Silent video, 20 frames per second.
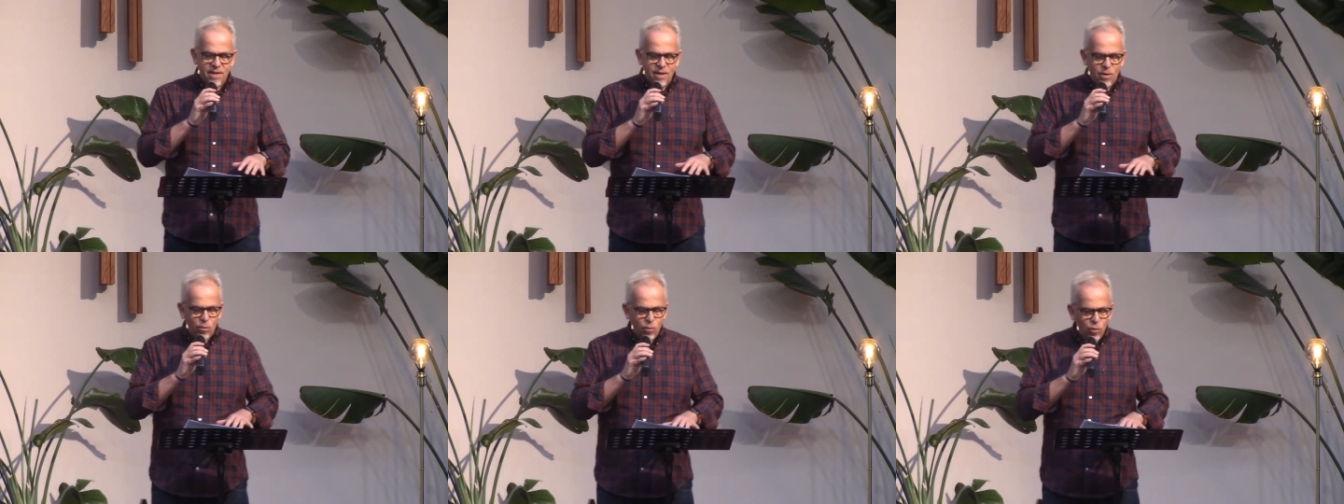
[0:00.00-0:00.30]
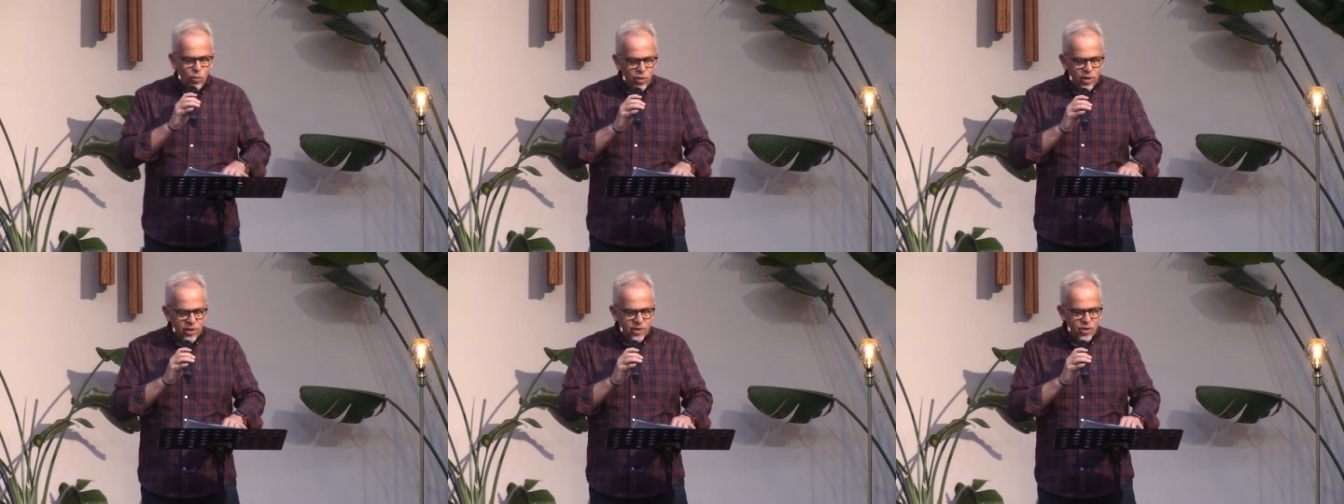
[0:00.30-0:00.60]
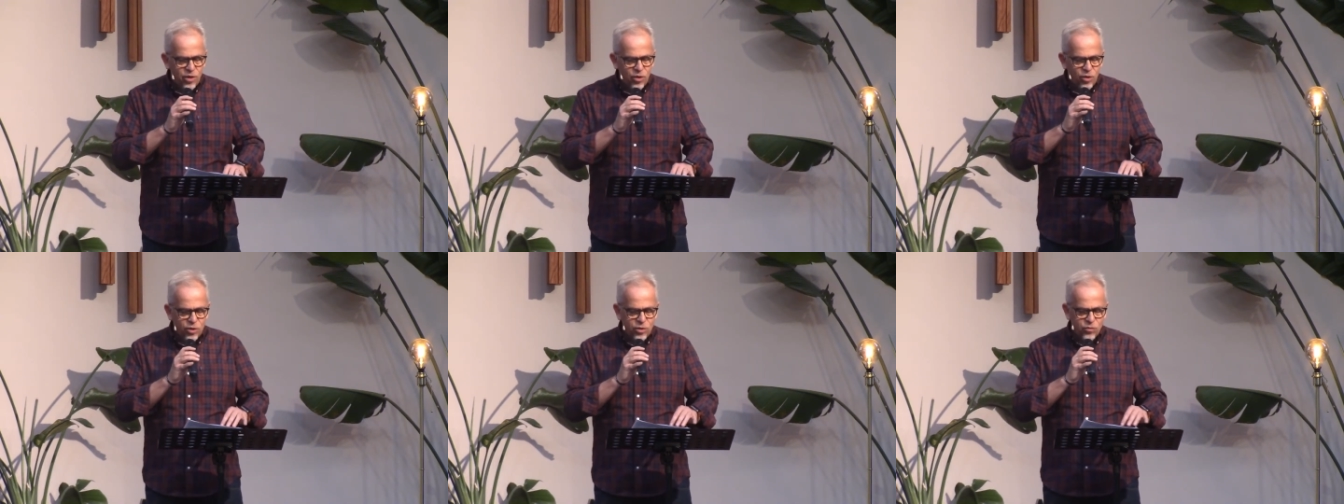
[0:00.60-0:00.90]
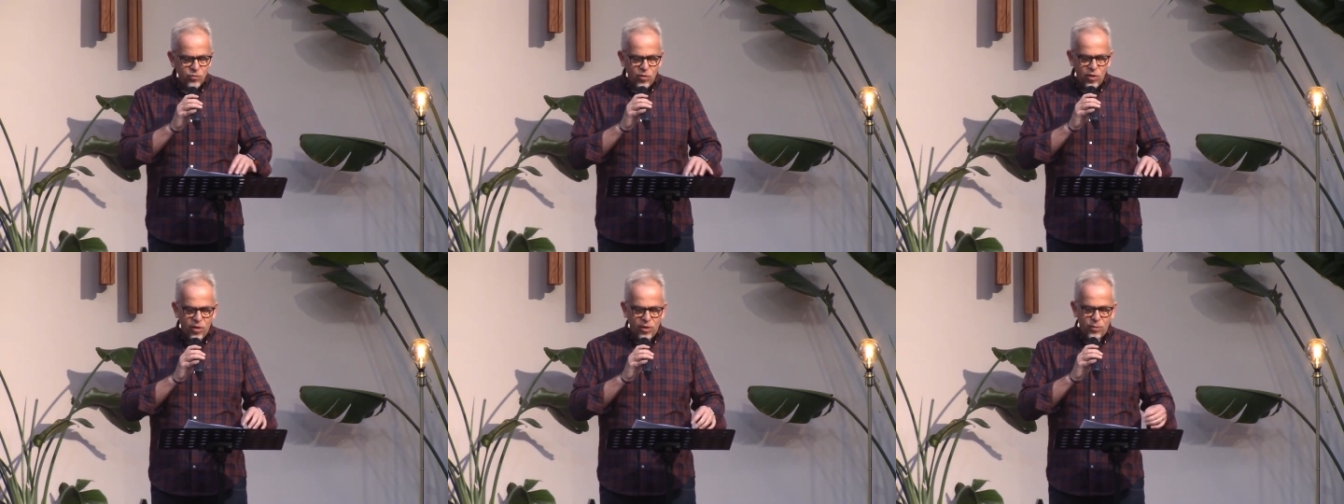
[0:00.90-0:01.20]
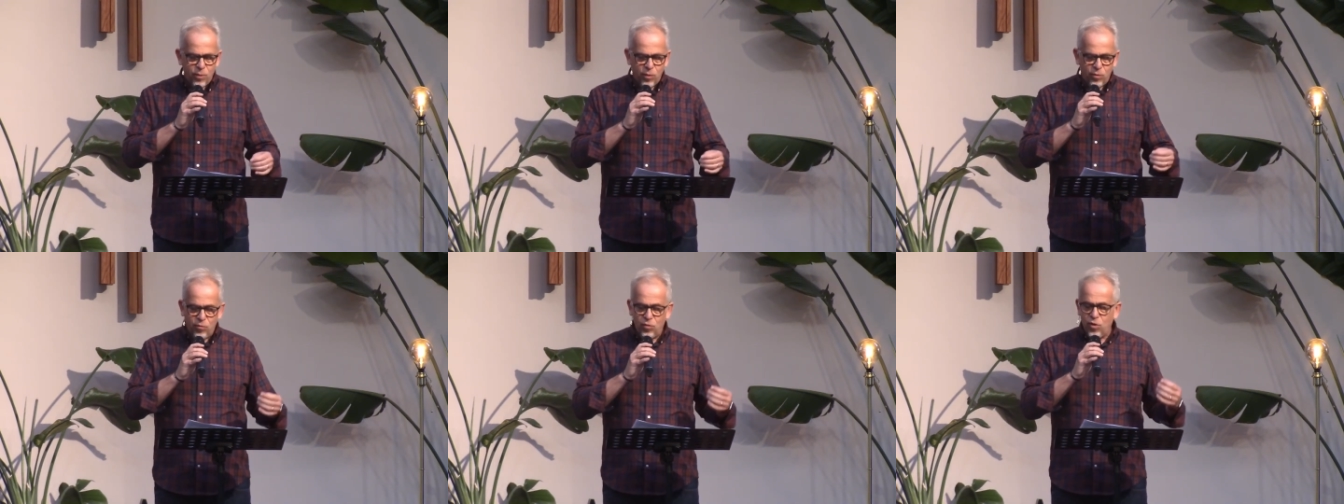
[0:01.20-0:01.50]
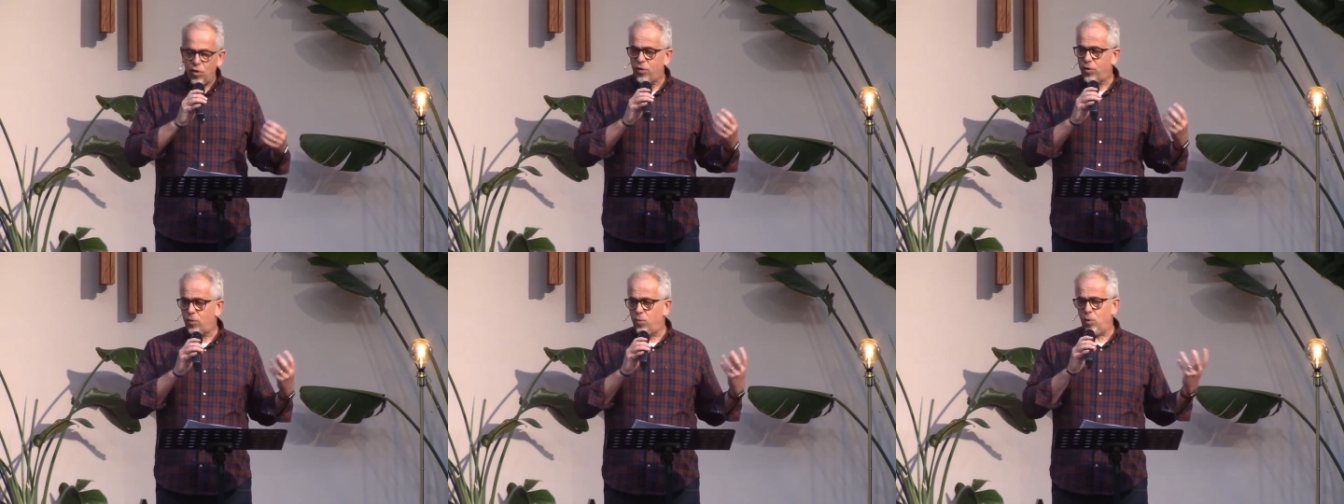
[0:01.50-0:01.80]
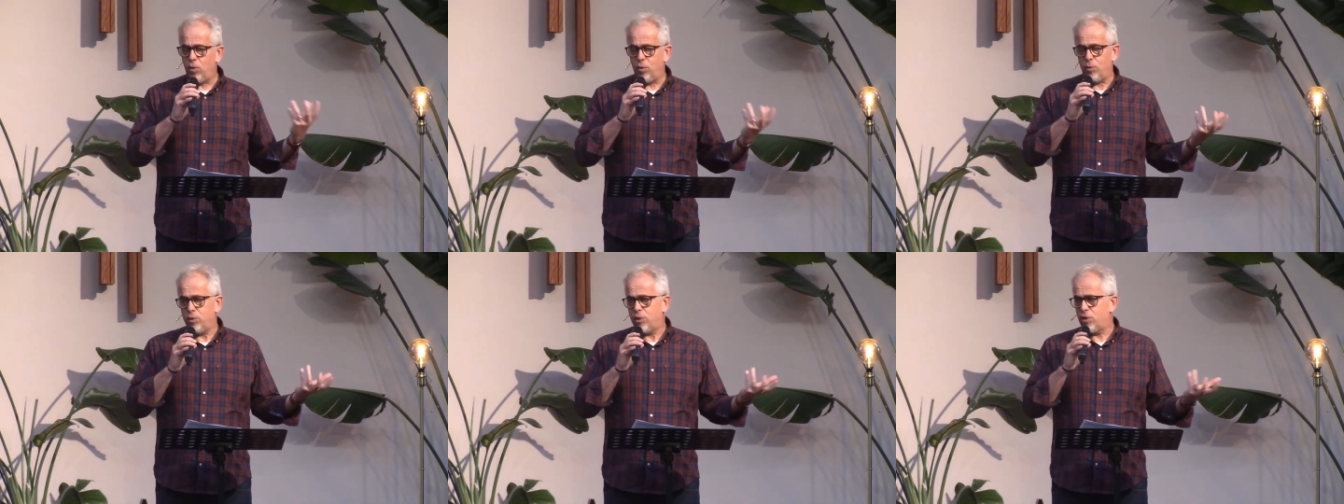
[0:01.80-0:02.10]
We're all under God's wrath. Well, wrath,
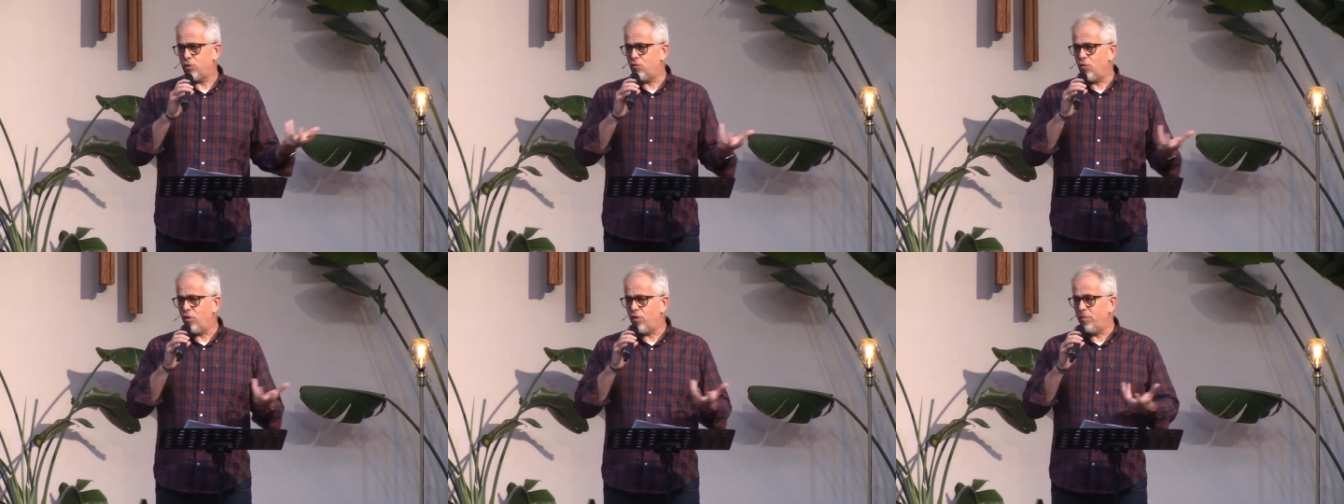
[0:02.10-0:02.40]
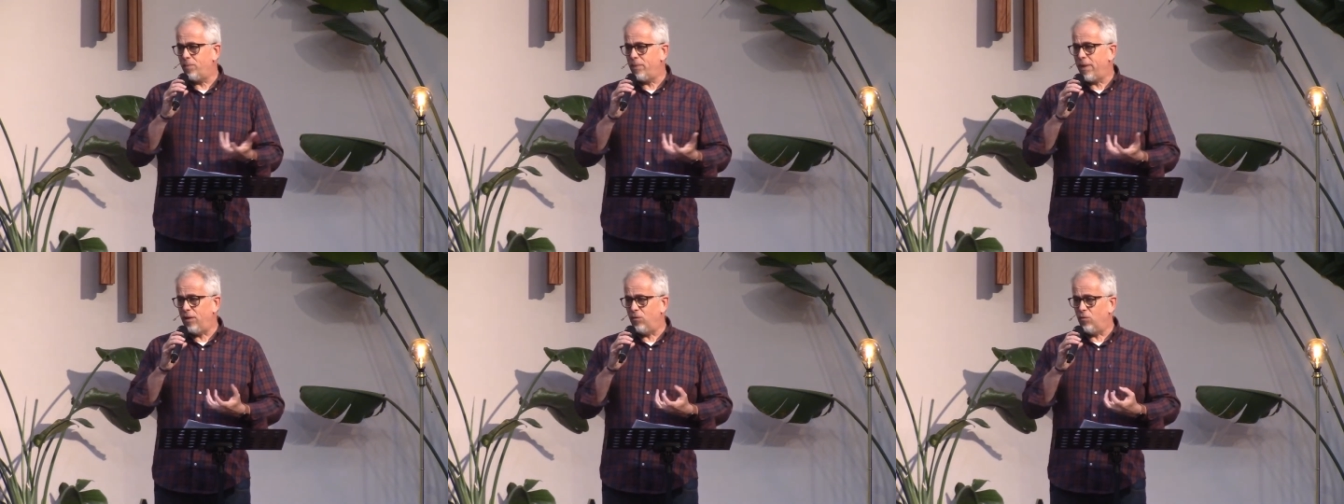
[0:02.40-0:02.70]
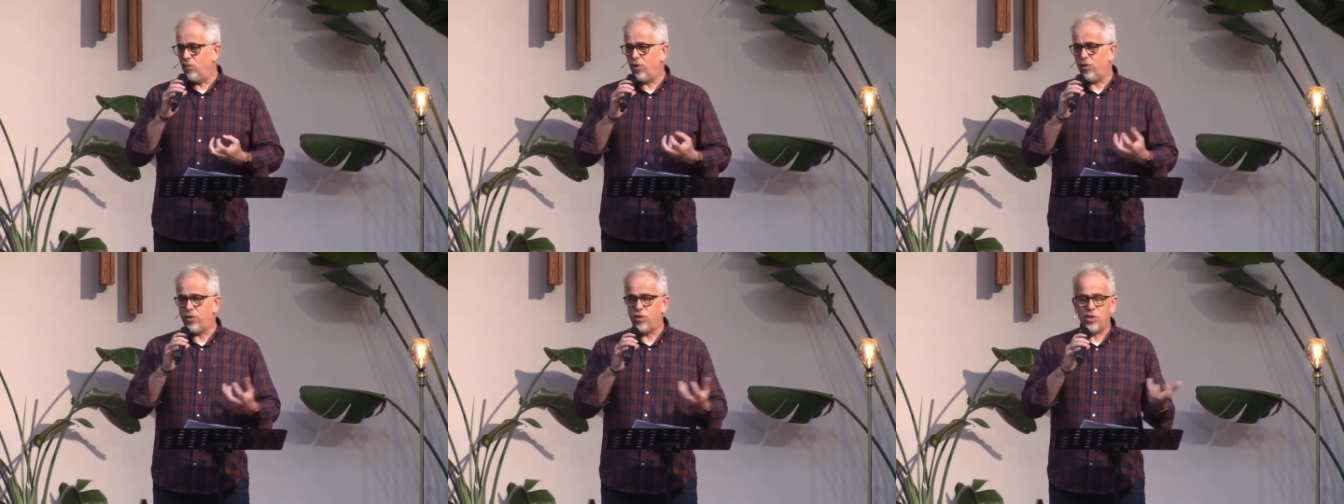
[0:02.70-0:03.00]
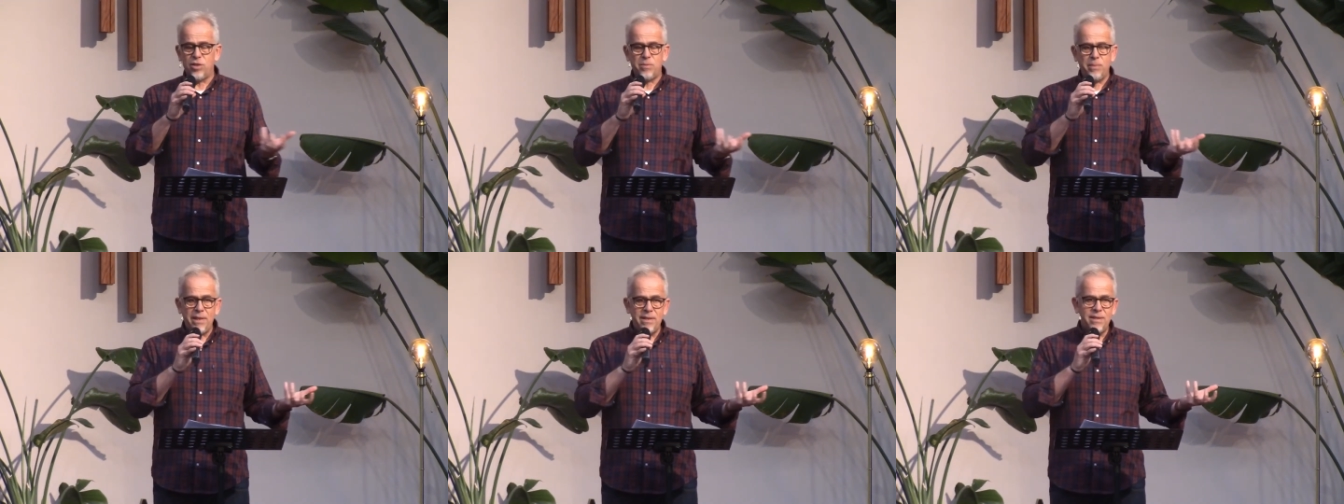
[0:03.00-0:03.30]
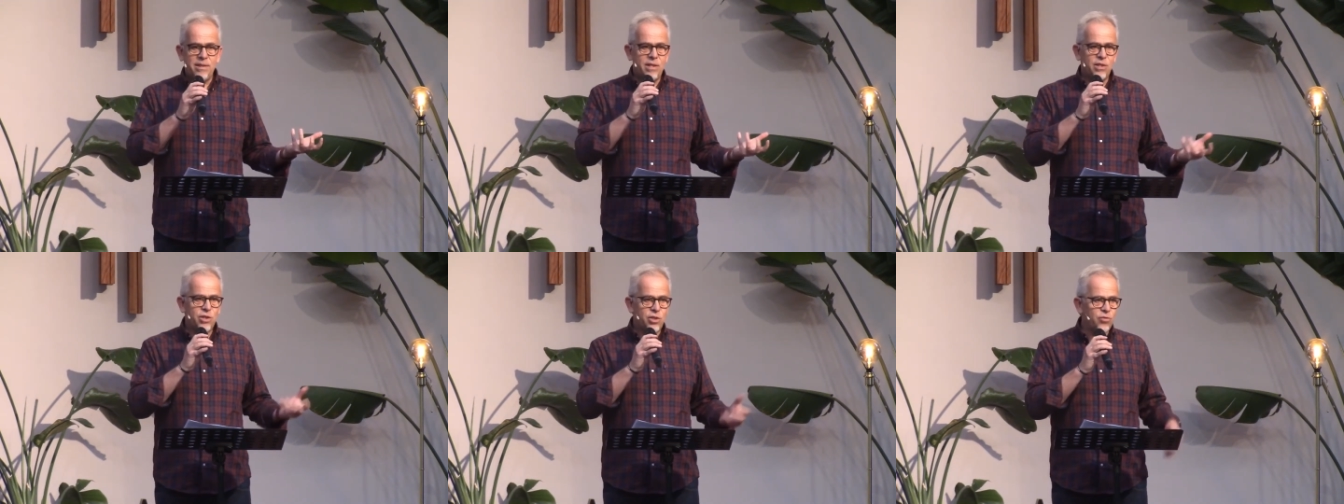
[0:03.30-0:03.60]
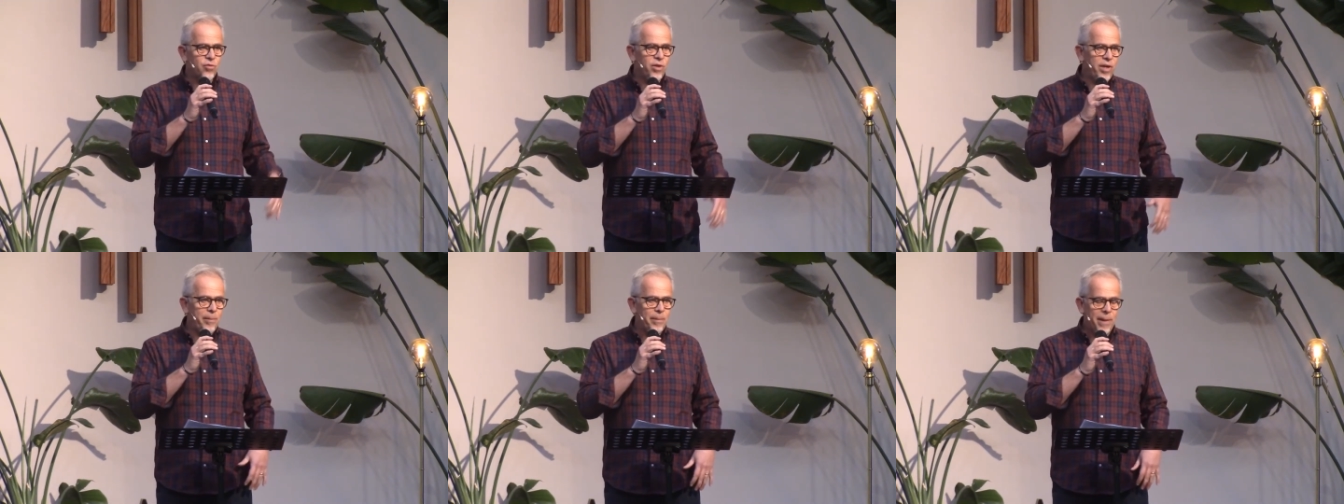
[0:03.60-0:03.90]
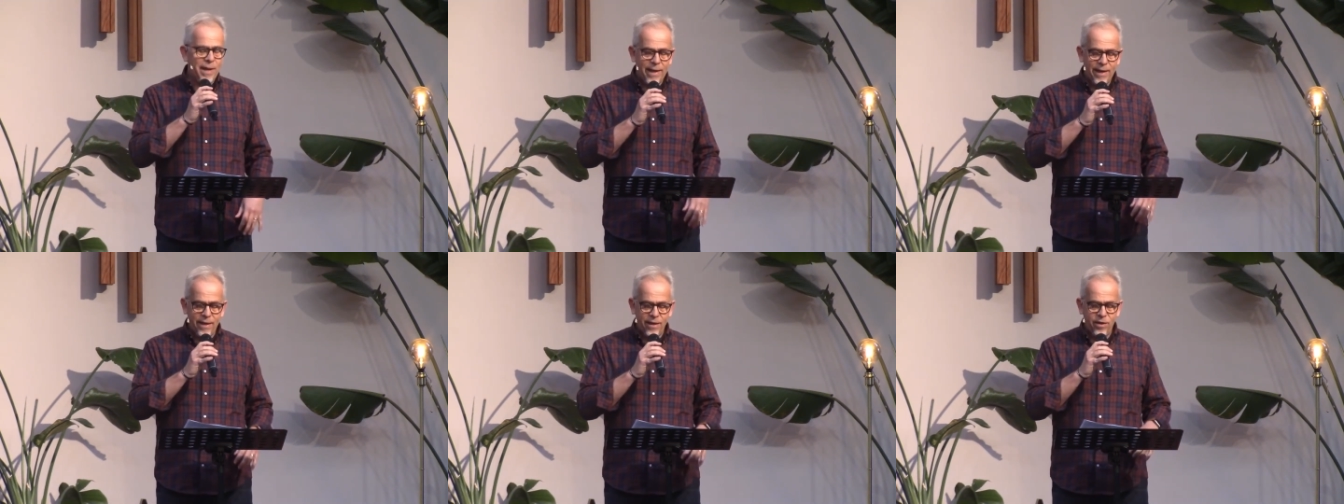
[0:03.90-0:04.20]
what does wrath mean? Wrath just means extreme
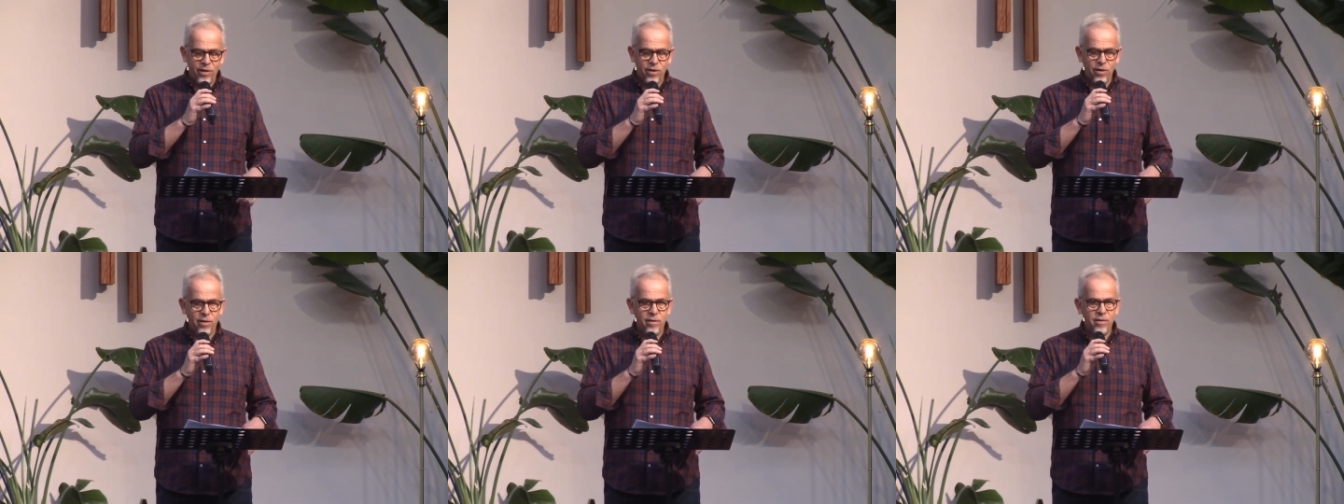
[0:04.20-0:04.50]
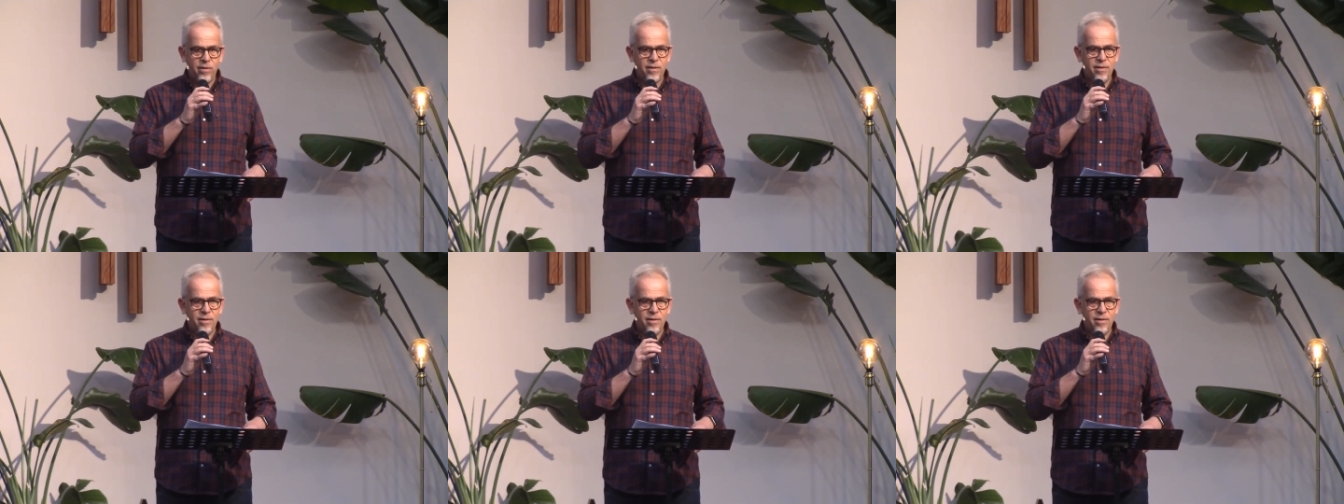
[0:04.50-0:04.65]
anger.